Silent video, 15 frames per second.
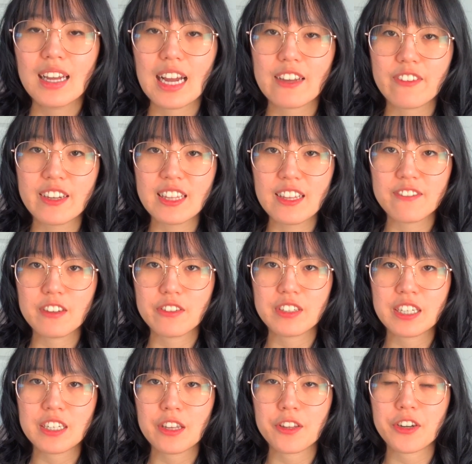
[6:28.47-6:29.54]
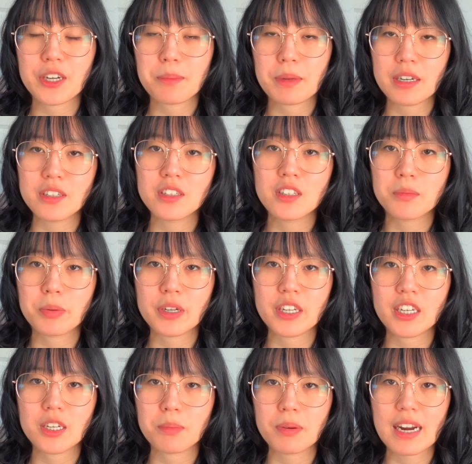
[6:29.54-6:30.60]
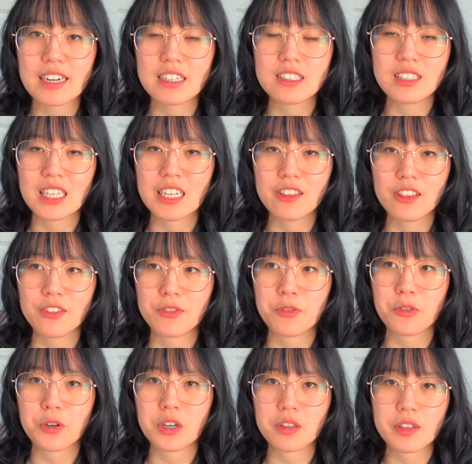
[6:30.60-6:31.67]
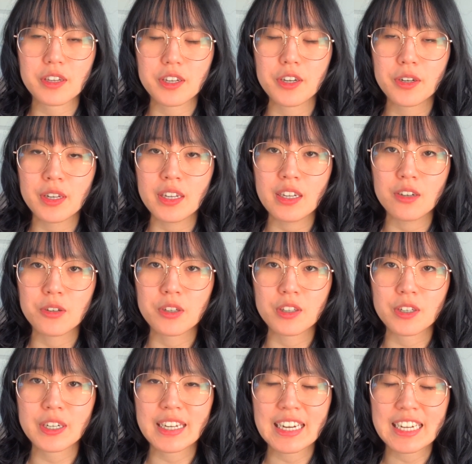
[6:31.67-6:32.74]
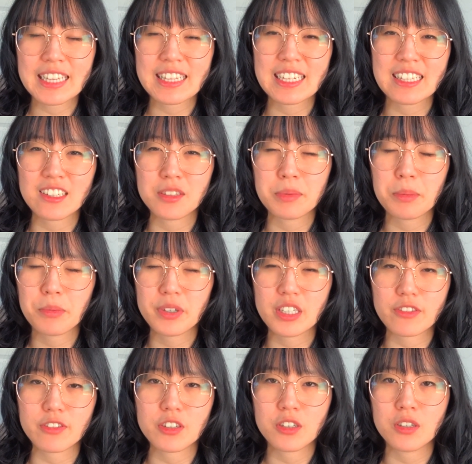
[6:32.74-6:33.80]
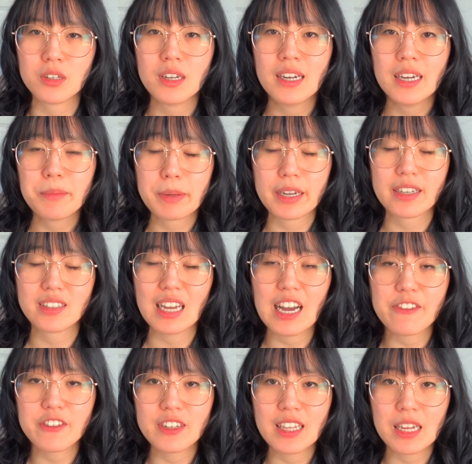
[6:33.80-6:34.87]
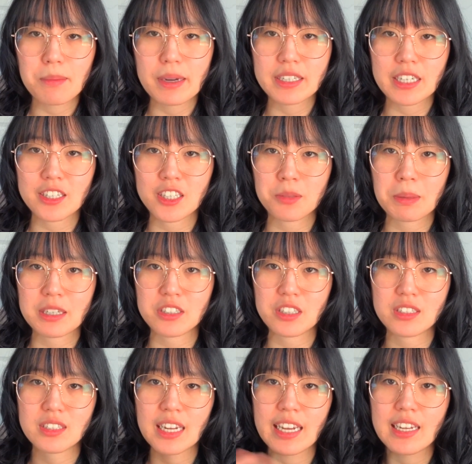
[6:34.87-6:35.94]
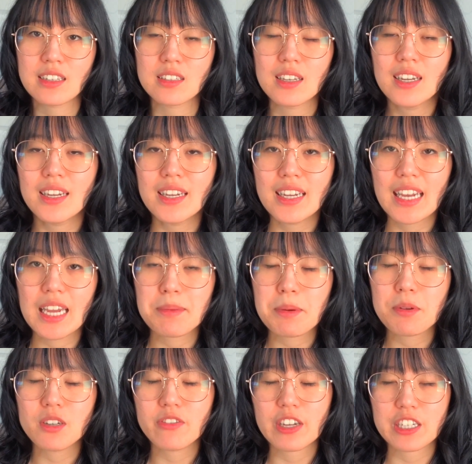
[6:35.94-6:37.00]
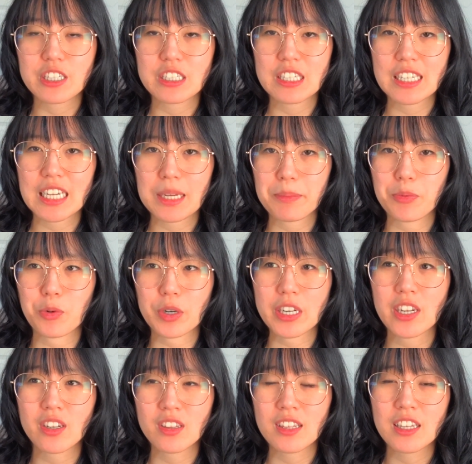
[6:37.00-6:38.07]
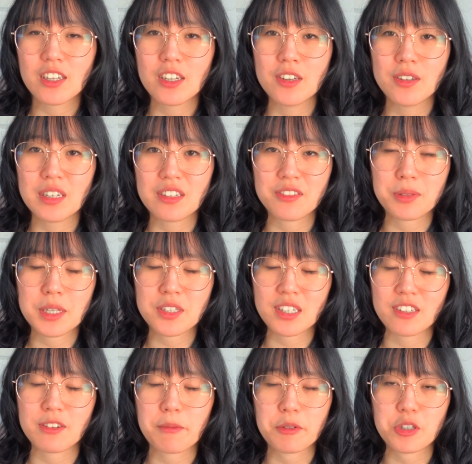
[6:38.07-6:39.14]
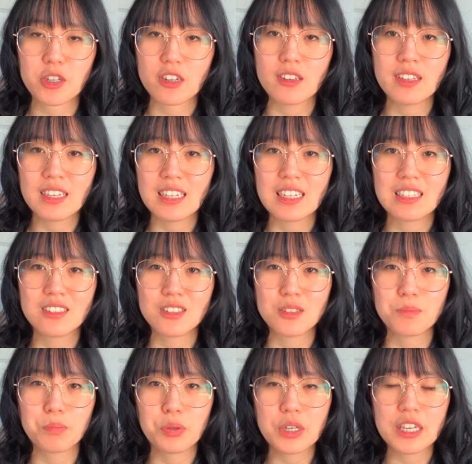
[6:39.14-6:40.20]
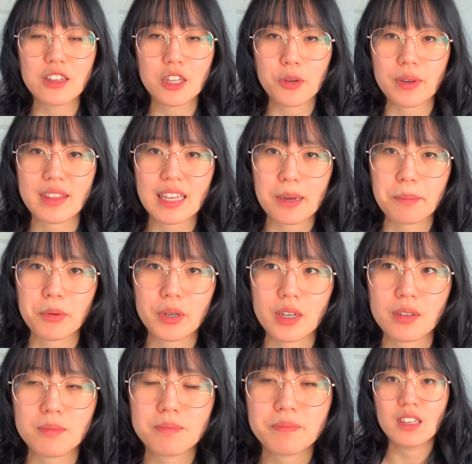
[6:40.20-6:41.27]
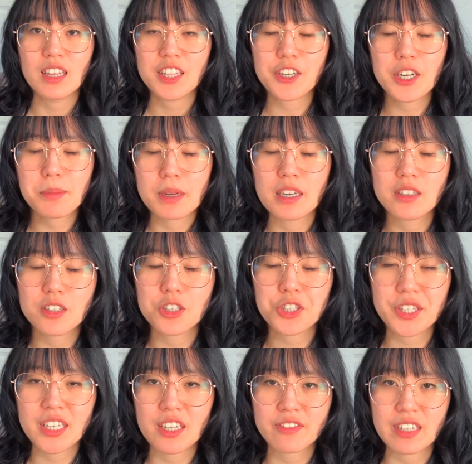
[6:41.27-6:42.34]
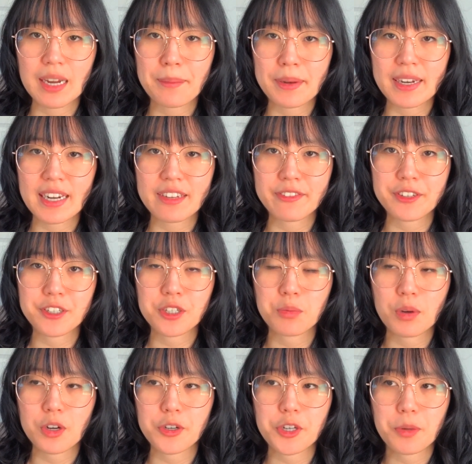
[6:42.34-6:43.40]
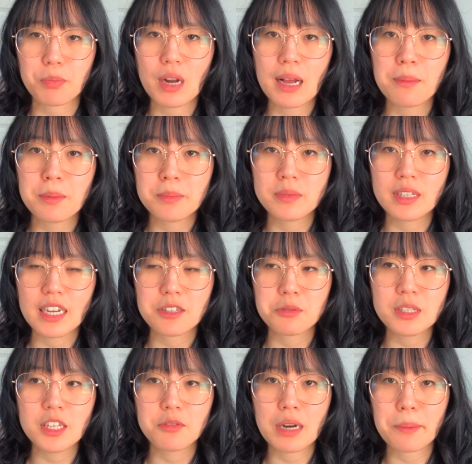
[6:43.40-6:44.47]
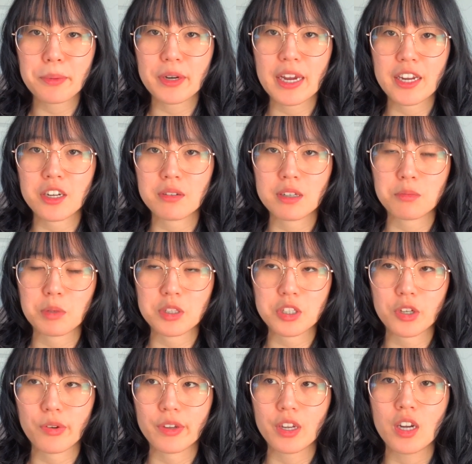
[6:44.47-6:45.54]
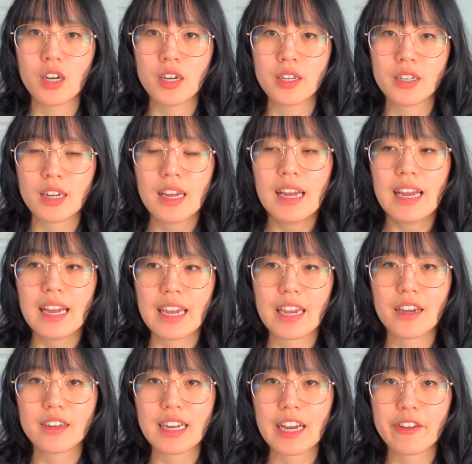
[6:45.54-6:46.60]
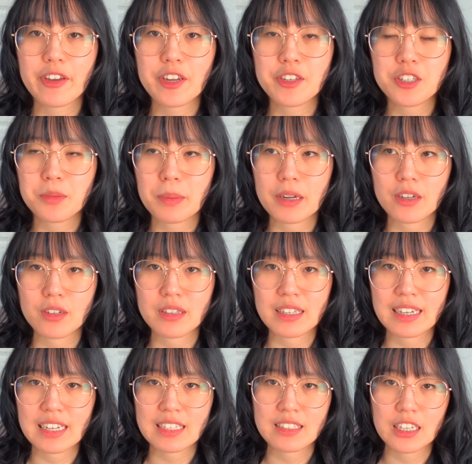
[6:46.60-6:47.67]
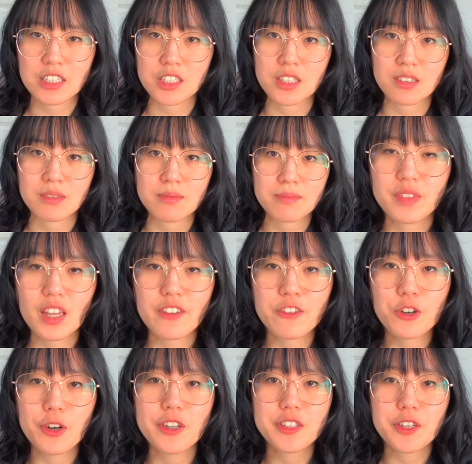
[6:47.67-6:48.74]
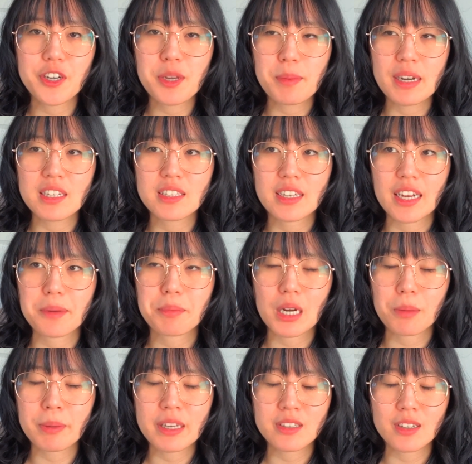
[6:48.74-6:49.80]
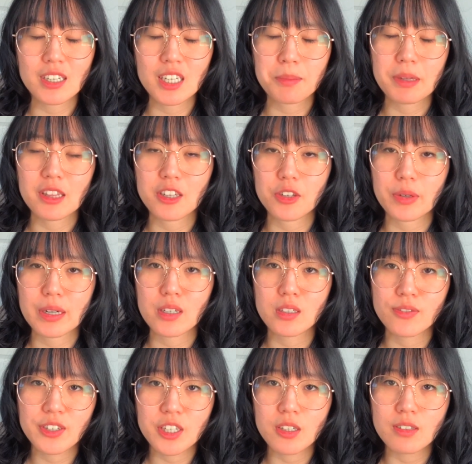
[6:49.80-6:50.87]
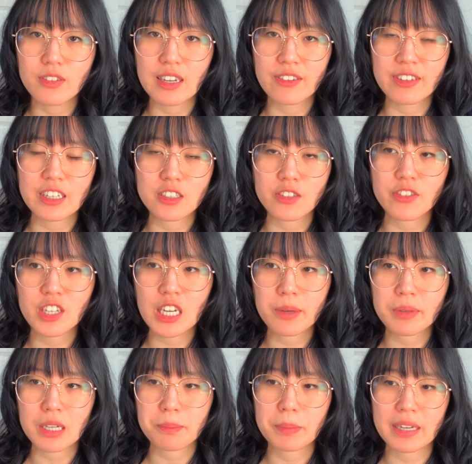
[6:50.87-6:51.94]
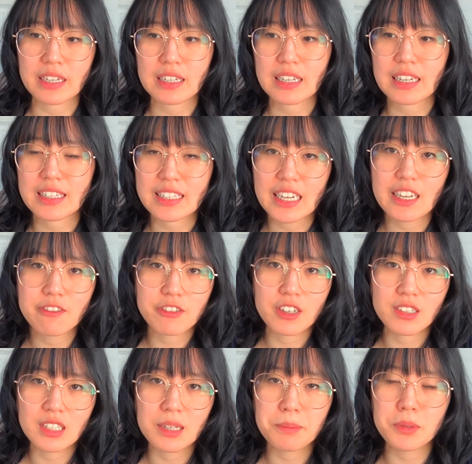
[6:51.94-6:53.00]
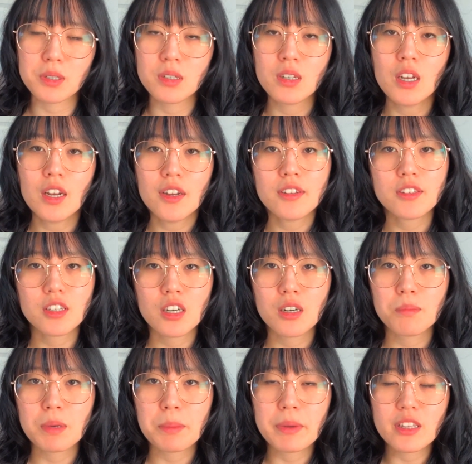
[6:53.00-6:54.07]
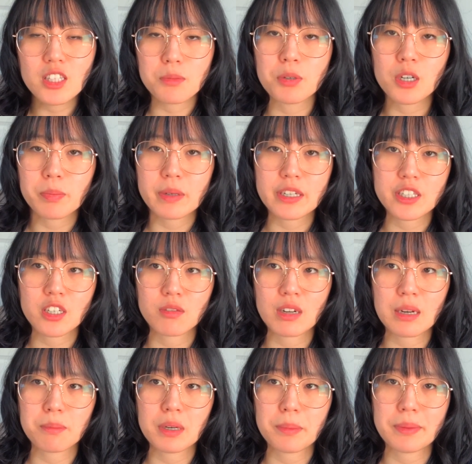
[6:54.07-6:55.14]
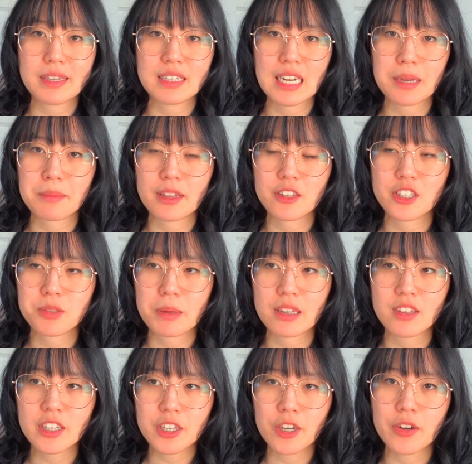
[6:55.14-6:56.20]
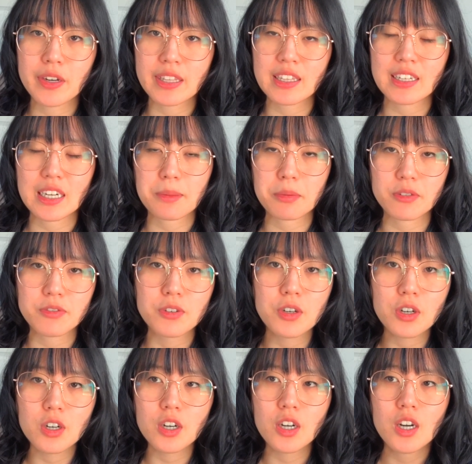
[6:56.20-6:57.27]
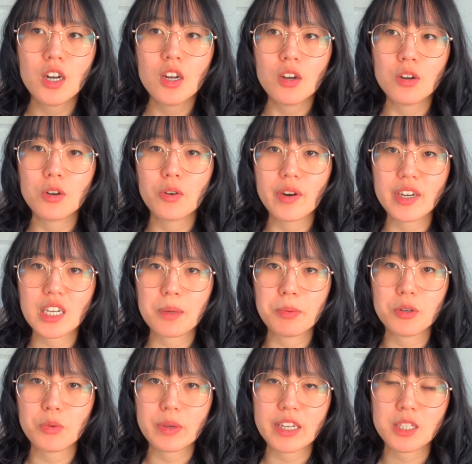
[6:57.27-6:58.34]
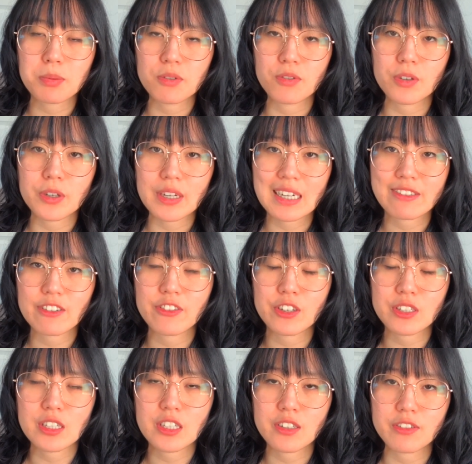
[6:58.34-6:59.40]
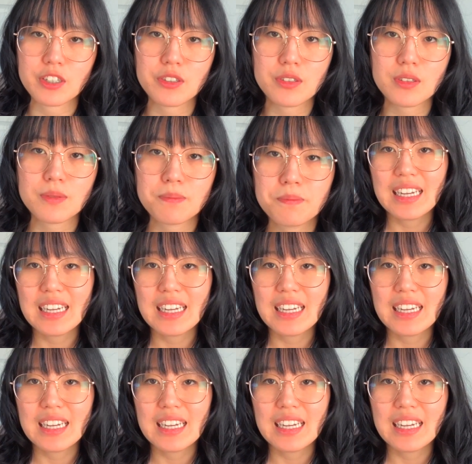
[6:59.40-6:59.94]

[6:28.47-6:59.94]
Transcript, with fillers: I find that 15 to 30 minutes is a pretty good practice length for LeetCoding or learning anything a little bit more difficult because after that my attention span just tanks and my motivation to keep working on LeetCode, especially if I'm struggling, is pretty low at that point. 30 minutes is usually enough time to dive into one or two problems and really wrap your head around what's going on and how you can do better on the next session. Of course, 30 minutes a day probably isn't going to be the greatest for you if you have an interview coming up in a day, for example. So maybe it's appropriate to ramp up the time that you spend LeetCoding the night before or a couple weeks before you have your first interviews.